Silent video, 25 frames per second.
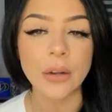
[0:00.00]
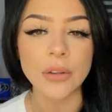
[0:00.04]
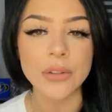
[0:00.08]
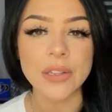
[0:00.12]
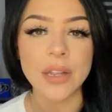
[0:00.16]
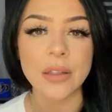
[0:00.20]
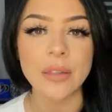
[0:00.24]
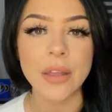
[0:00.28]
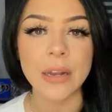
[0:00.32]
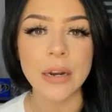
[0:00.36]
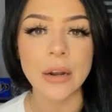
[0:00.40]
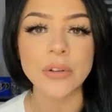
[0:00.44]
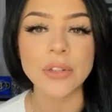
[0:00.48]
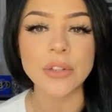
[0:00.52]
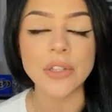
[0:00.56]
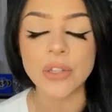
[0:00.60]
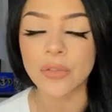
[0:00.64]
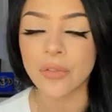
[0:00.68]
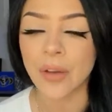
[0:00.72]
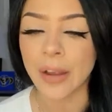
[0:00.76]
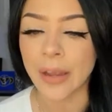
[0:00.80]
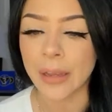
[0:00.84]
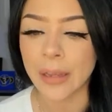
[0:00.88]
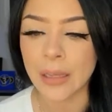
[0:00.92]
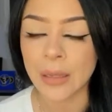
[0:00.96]
and I'll send that out
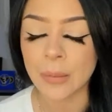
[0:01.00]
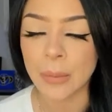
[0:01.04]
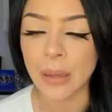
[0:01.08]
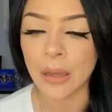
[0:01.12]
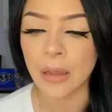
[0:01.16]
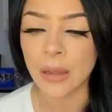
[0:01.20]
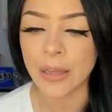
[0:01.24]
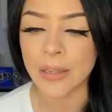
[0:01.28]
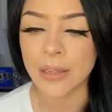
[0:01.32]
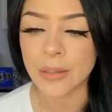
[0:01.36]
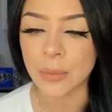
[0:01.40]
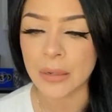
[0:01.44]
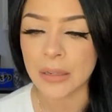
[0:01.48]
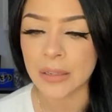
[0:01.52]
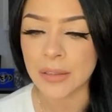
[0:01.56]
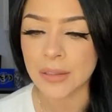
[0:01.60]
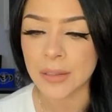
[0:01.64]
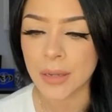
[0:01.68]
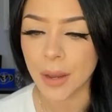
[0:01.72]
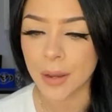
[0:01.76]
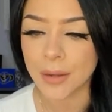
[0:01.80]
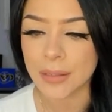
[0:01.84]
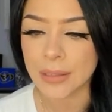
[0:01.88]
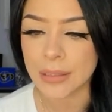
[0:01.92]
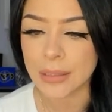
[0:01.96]
to you via email as we
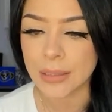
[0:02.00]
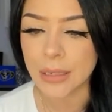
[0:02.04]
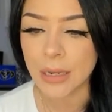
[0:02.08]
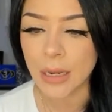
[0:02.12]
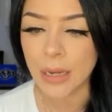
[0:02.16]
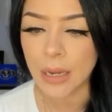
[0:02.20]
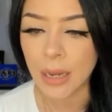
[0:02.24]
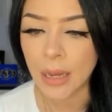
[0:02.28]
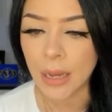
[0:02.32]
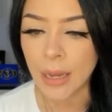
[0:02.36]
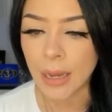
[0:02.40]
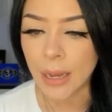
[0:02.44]
discussed.